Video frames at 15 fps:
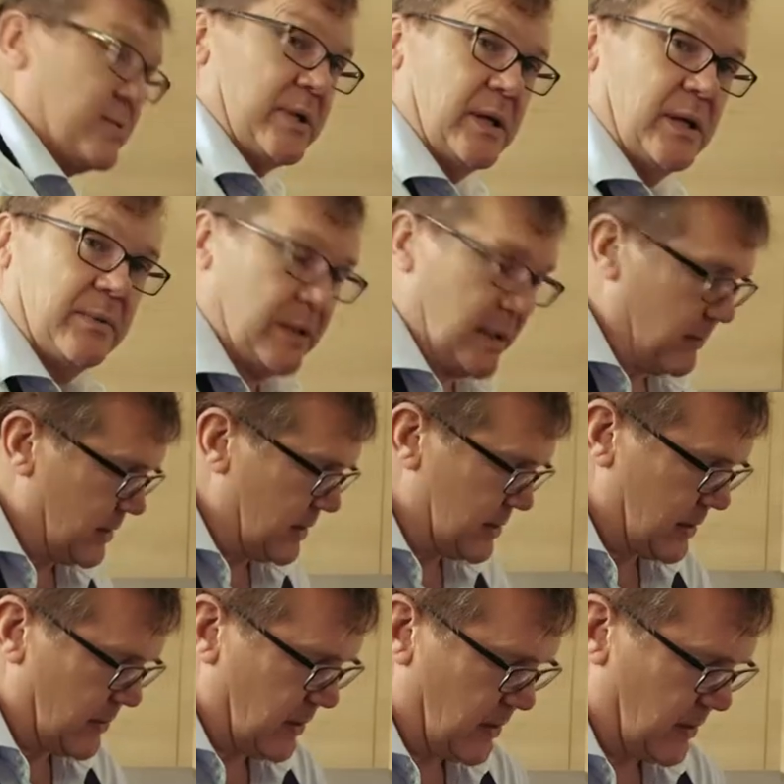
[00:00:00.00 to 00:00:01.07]
with a little bit of
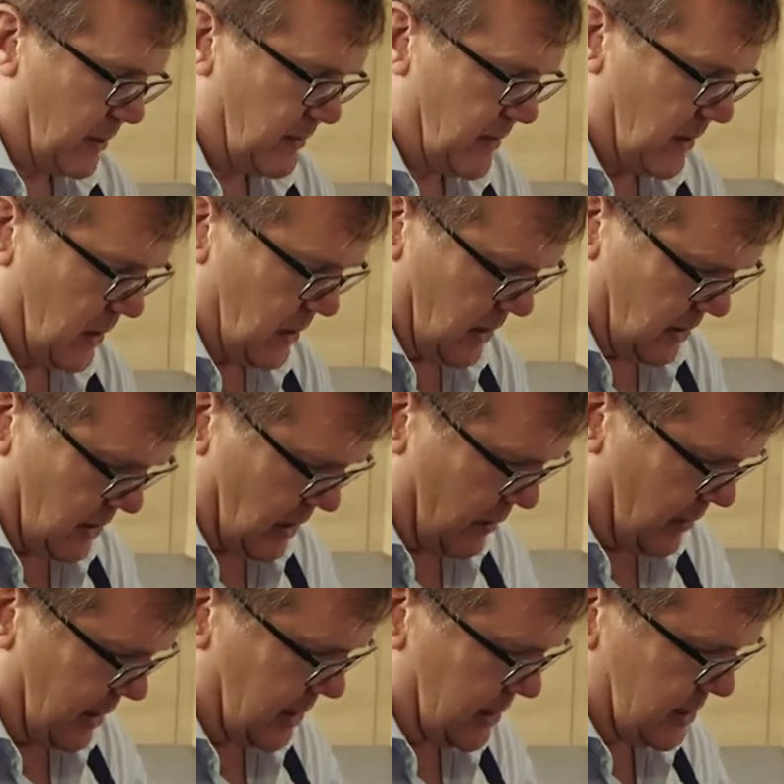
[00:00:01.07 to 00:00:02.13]
sour cream. Now I can